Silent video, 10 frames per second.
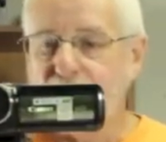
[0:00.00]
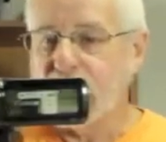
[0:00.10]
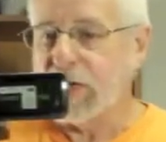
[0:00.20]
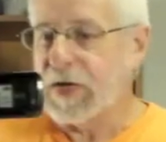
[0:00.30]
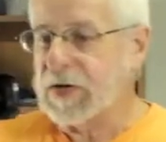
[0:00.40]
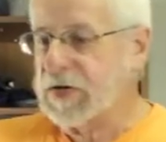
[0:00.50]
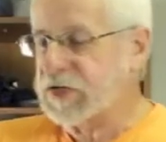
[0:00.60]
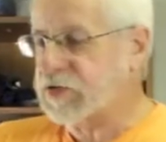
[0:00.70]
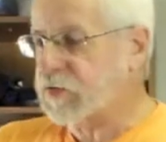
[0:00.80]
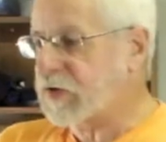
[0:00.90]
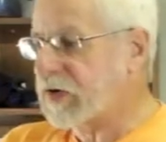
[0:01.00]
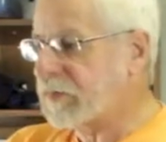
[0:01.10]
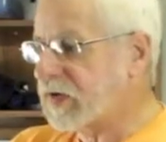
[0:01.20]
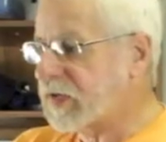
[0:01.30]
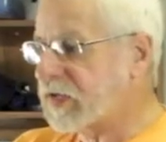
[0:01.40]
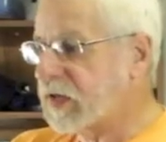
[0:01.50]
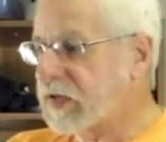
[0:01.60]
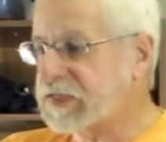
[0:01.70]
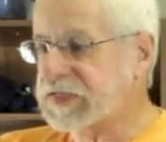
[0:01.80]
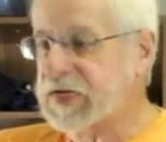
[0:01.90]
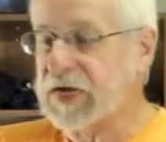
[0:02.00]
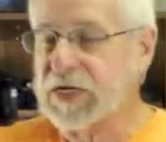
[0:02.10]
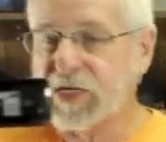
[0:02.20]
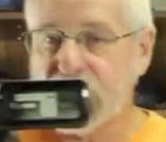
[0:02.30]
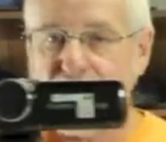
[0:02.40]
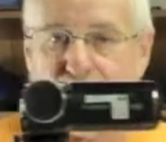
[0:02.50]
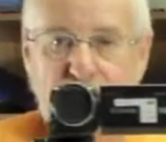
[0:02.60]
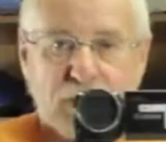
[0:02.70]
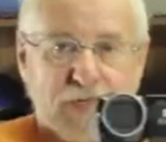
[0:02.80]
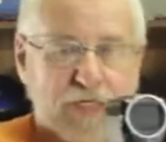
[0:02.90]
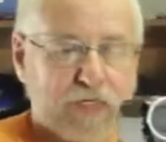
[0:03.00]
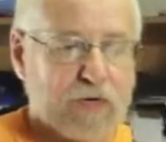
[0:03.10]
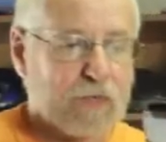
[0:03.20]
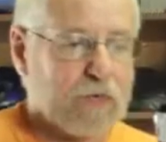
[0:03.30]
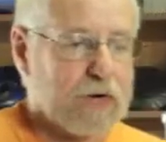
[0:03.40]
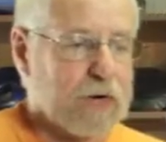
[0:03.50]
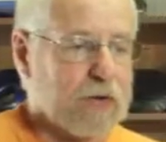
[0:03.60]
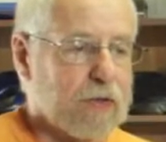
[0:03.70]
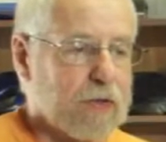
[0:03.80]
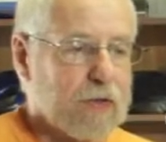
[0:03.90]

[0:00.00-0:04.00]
you can get an extremely steady shot with this little rig.